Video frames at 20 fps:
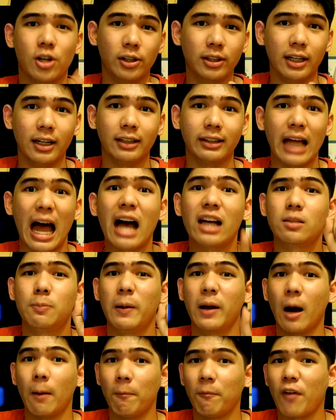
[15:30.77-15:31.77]
certain
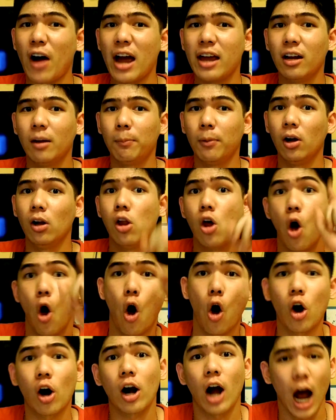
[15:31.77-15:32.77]
attacks become
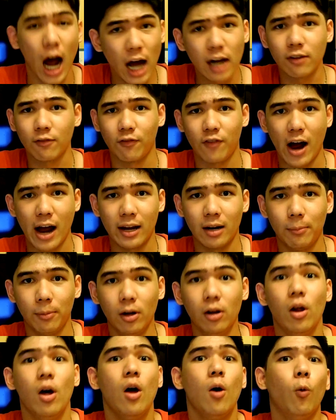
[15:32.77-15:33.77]
viable or
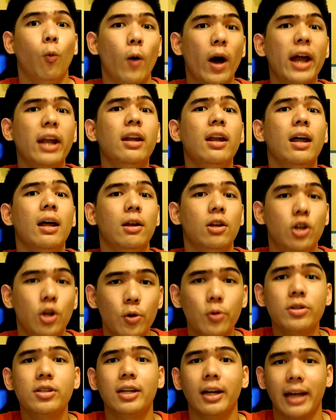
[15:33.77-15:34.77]
unviable when
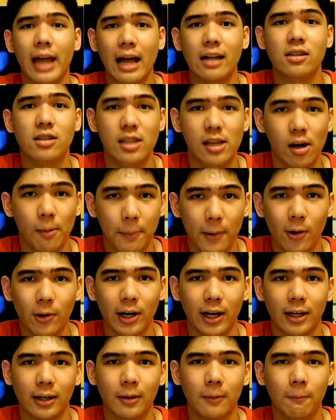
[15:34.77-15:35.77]
used against the
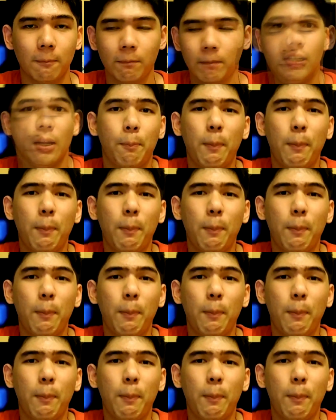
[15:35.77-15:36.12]
opponent.